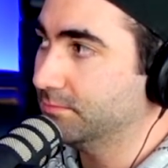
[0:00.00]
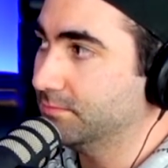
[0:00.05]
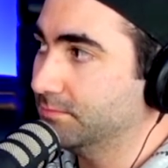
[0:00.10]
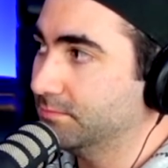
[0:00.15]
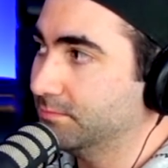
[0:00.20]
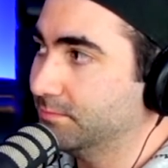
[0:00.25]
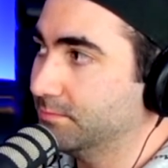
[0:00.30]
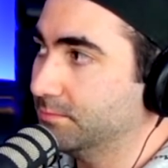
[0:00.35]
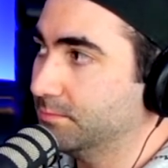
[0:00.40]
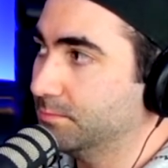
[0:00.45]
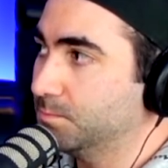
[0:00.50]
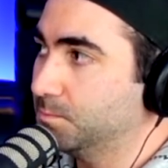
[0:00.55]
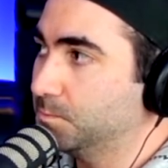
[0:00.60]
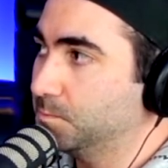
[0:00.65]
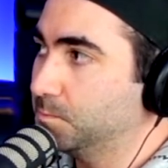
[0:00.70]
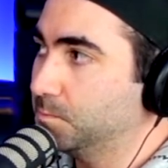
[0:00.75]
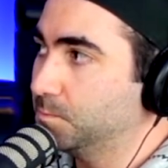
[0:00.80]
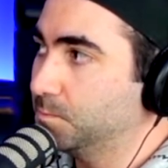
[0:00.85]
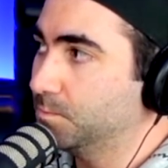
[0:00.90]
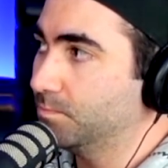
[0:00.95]
you were saying something
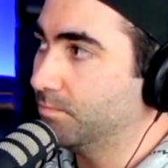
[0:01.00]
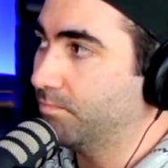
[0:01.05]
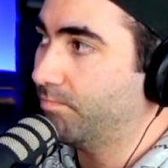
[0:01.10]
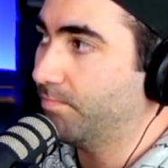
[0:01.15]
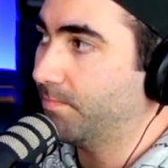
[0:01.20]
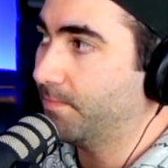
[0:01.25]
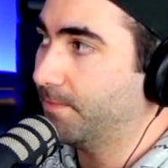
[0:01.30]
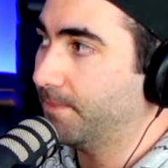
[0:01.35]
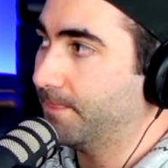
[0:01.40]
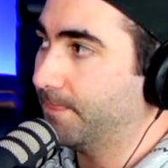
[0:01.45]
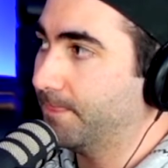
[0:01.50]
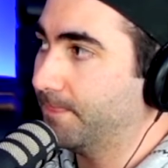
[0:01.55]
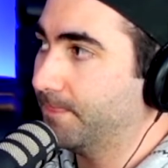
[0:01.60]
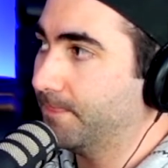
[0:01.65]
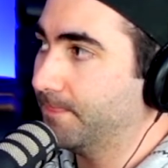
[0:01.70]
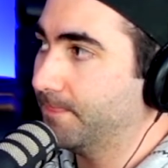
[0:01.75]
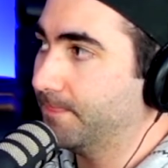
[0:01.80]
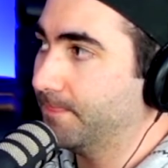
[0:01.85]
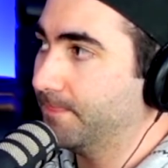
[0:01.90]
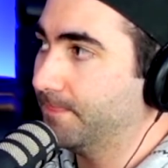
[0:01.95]
about the car.
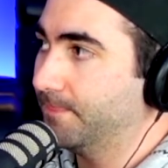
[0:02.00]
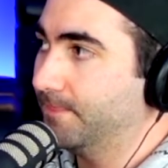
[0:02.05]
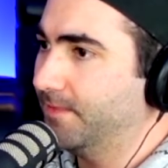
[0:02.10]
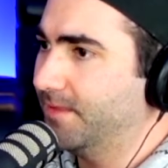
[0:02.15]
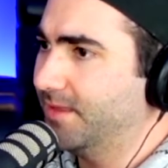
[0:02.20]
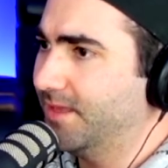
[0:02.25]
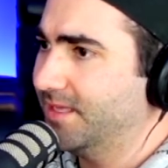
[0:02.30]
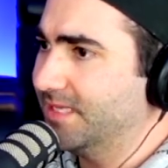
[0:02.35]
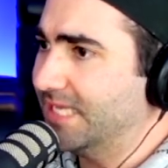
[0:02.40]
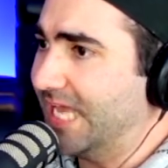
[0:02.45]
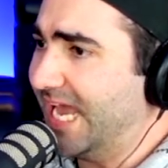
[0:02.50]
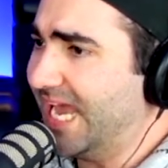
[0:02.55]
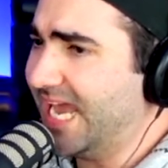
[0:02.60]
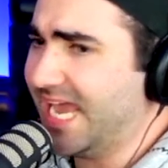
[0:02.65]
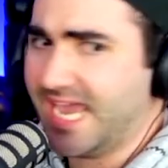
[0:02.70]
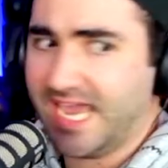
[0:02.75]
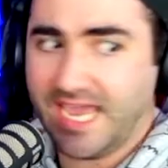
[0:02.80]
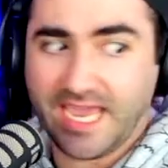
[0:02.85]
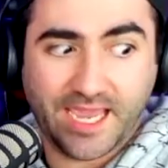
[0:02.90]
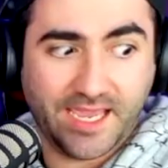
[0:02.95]

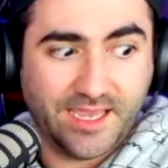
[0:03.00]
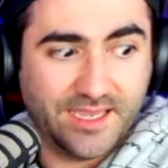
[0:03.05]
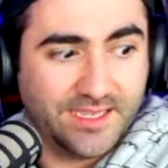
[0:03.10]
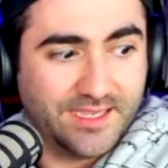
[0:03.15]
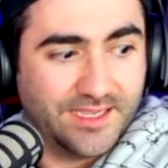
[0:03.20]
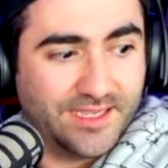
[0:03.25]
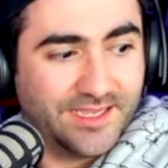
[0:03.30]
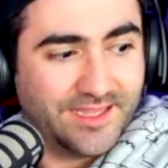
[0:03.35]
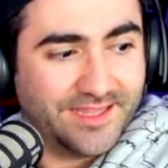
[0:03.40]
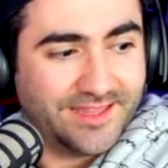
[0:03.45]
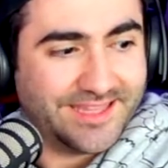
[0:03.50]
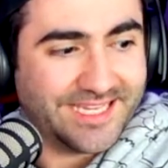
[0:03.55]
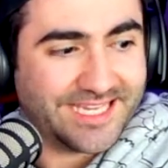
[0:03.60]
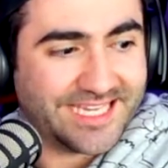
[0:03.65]
The car in there.